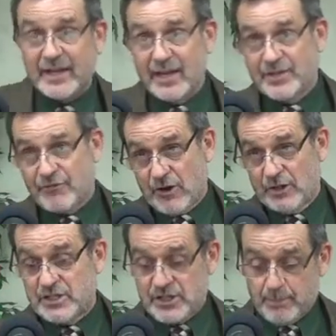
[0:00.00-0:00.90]
It's
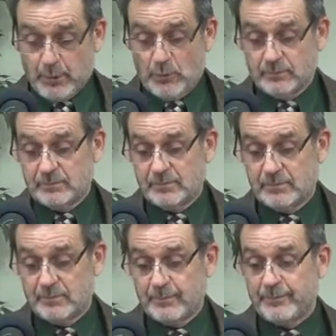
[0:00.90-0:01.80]
fairly simple.
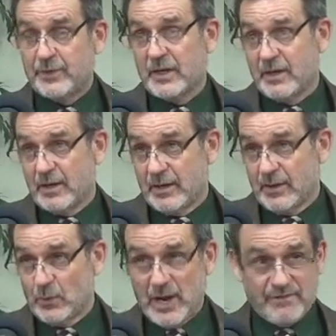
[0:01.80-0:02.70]

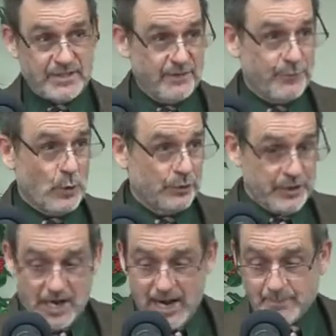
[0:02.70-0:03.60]
We have a difficult
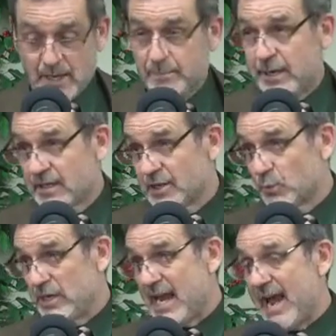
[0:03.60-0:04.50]
time because
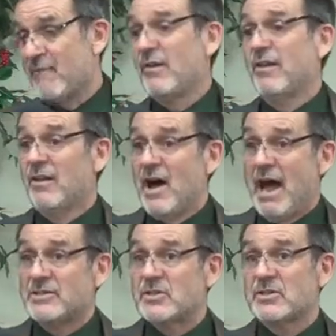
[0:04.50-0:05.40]
we have
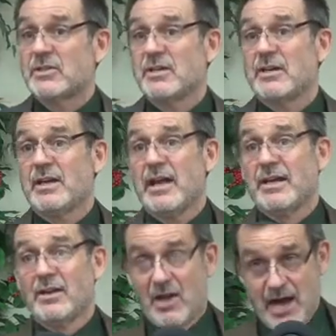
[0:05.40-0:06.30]
lots
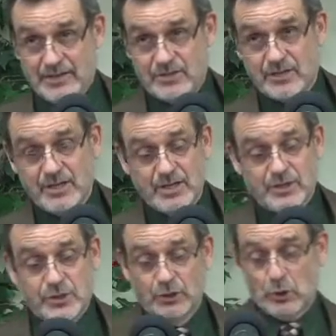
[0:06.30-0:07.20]
and lots
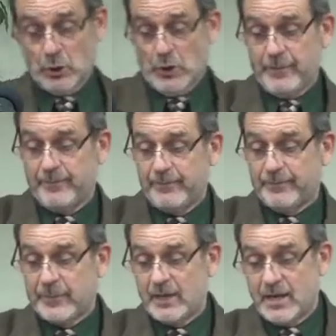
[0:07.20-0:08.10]
to learn.
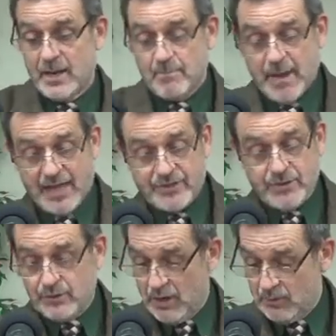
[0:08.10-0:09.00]

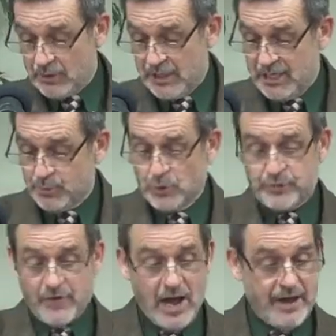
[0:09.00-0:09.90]
Matthew, uh, Hebrews
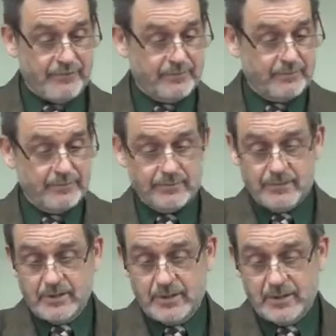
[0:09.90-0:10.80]
5.
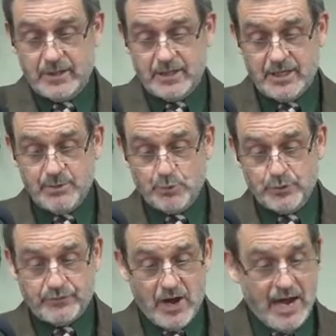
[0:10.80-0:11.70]

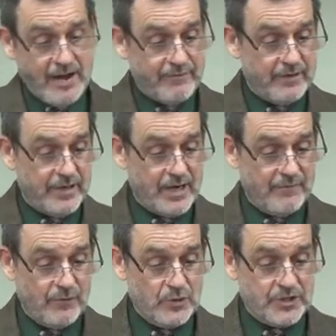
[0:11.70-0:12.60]
Hebrews 5 and
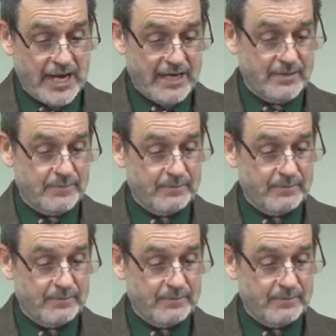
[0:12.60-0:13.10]
verse 8.